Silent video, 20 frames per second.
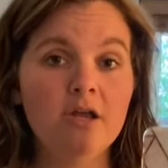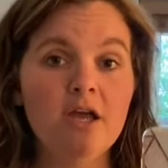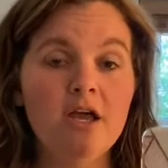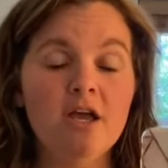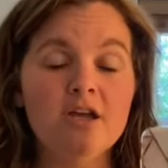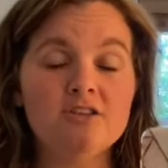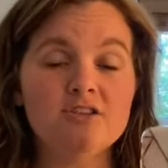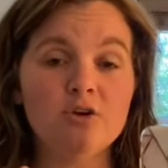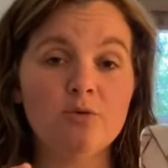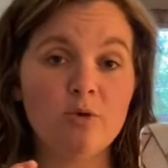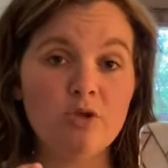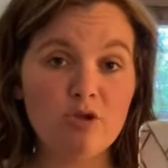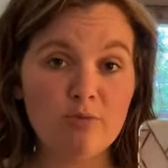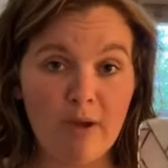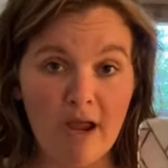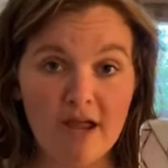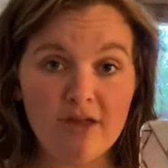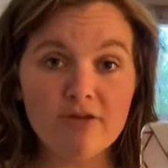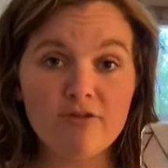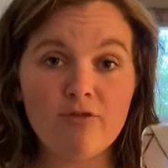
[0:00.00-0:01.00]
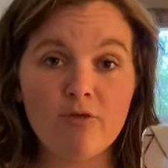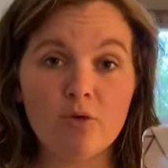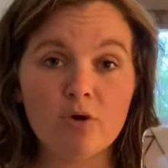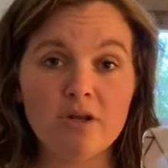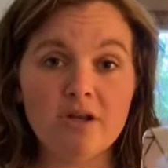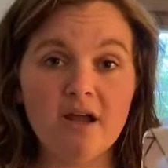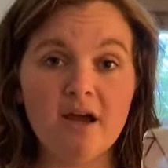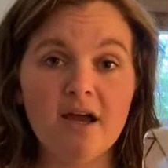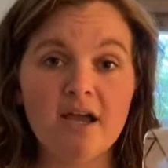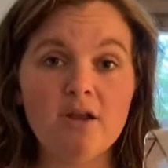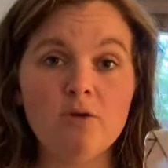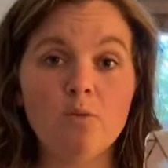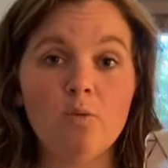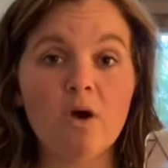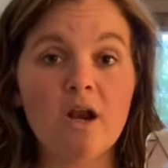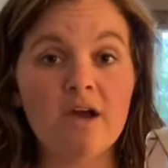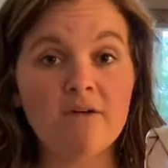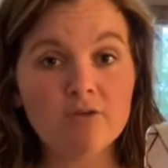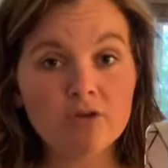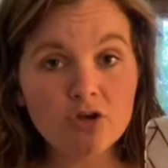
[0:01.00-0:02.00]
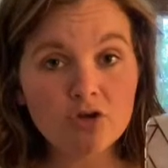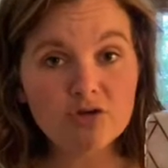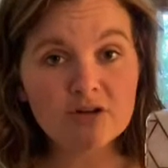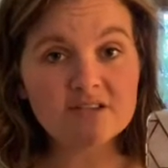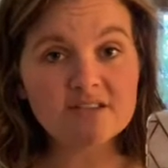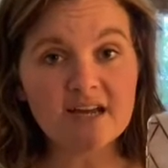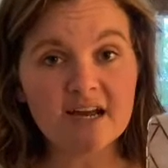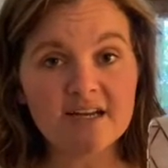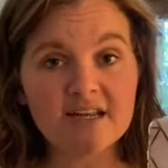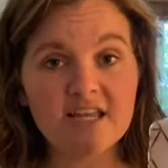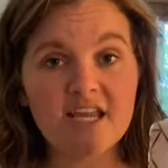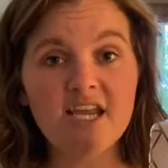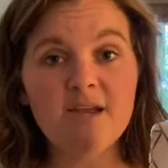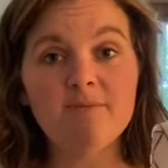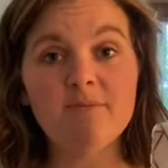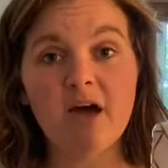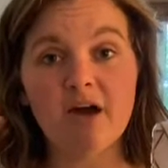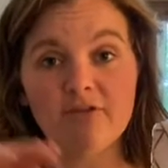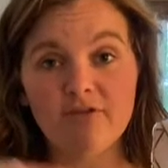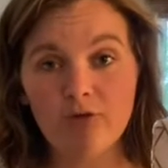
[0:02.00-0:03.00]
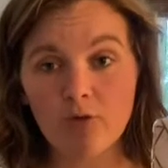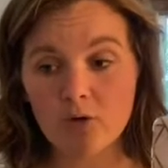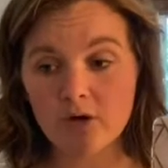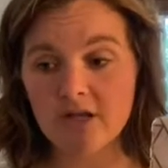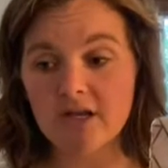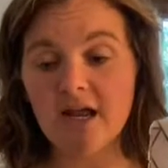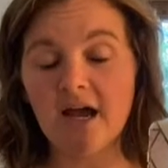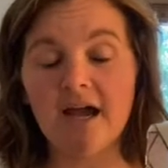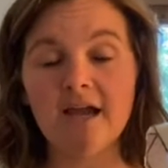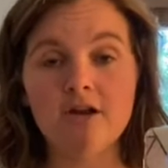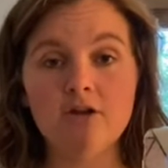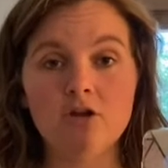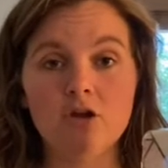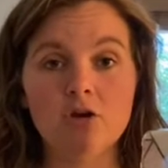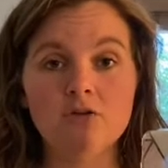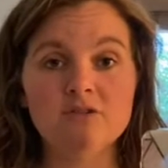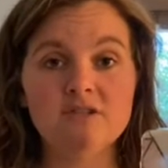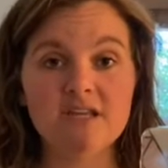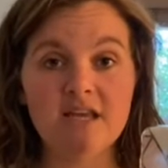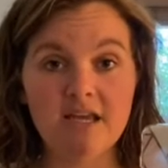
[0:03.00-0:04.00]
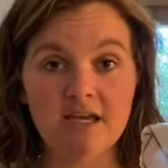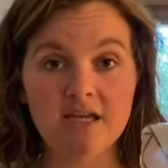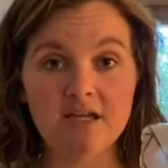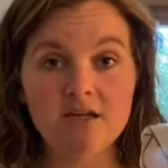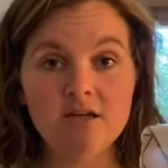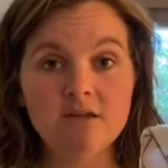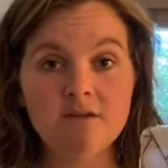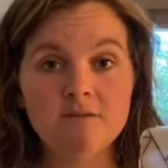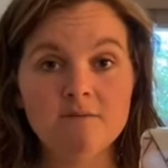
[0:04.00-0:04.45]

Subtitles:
so when you pay the $49, whatever you decide to keep, that $49 goes in.